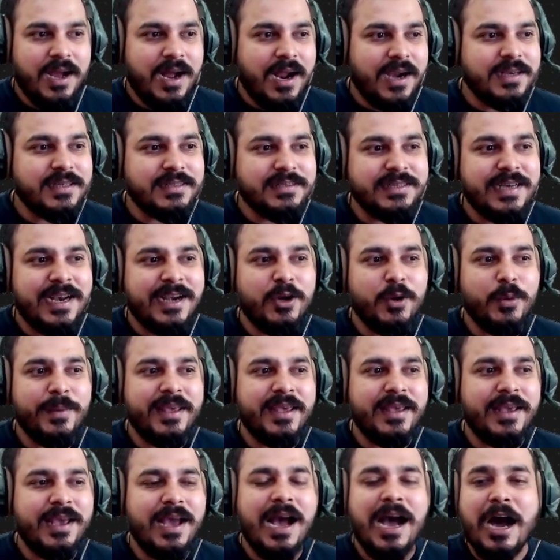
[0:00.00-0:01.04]
Understand
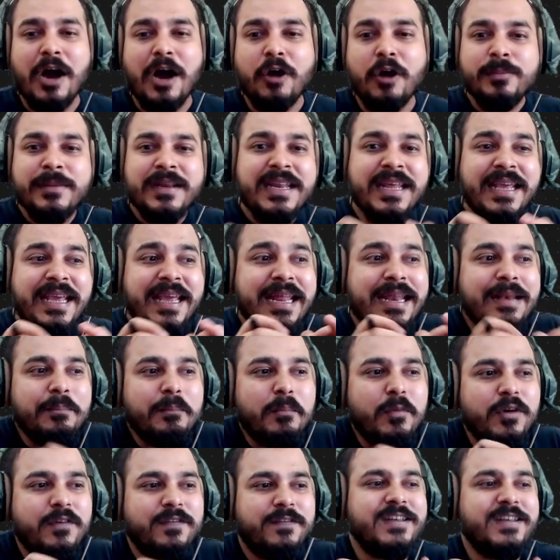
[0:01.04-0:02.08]
over here how many
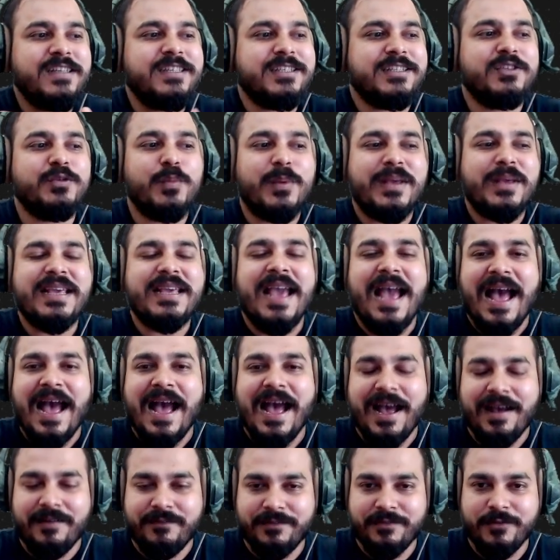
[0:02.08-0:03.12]
input features we
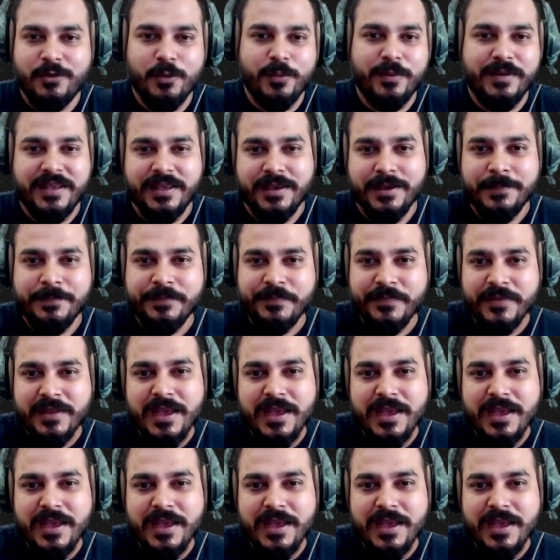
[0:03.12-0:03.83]
have over here.